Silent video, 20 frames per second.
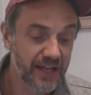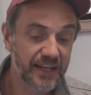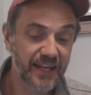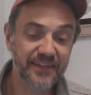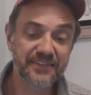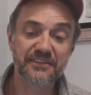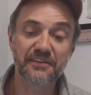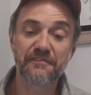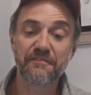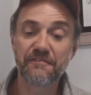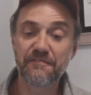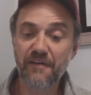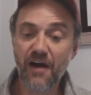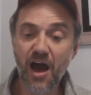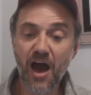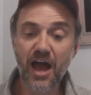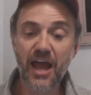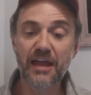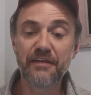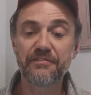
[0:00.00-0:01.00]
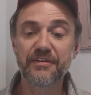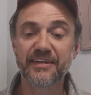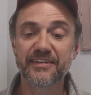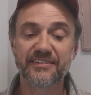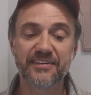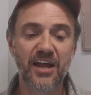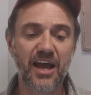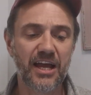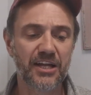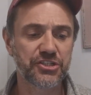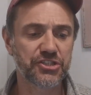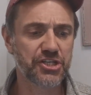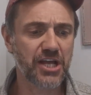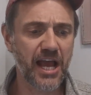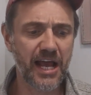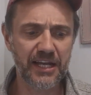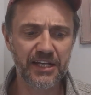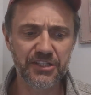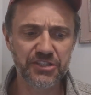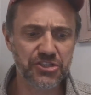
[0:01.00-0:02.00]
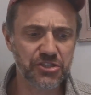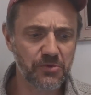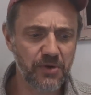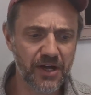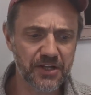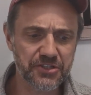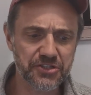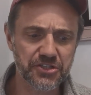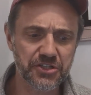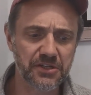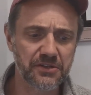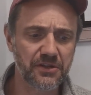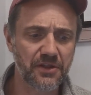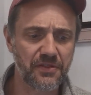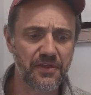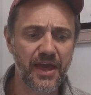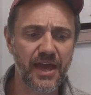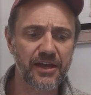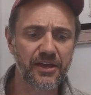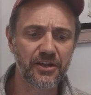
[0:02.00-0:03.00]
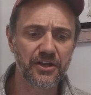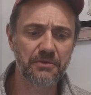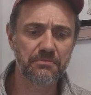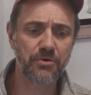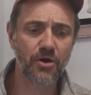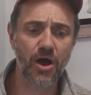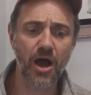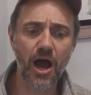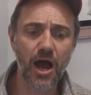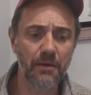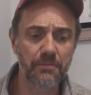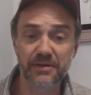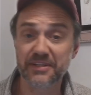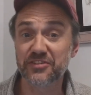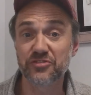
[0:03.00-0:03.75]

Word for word: Lesson five is like a challenge question that they're going to put up.